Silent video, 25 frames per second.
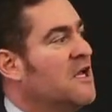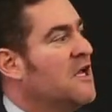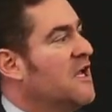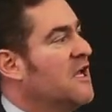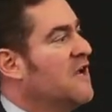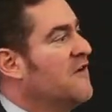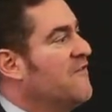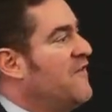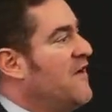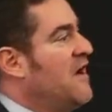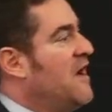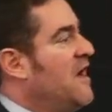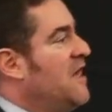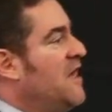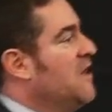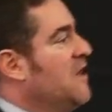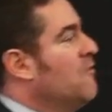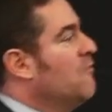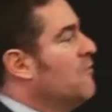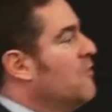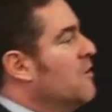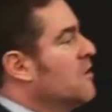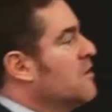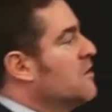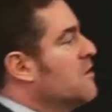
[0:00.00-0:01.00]
If
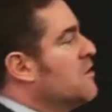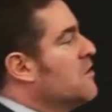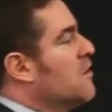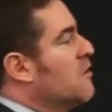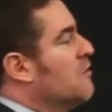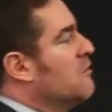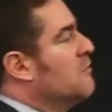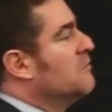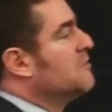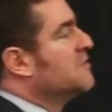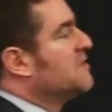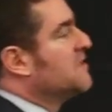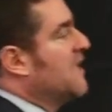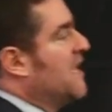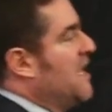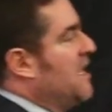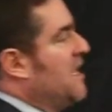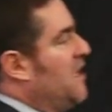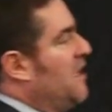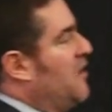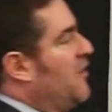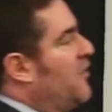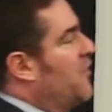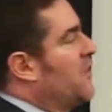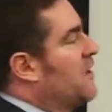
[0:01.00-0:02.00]
anyone knows
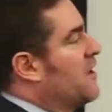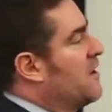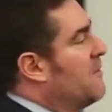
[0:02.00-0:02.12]
anything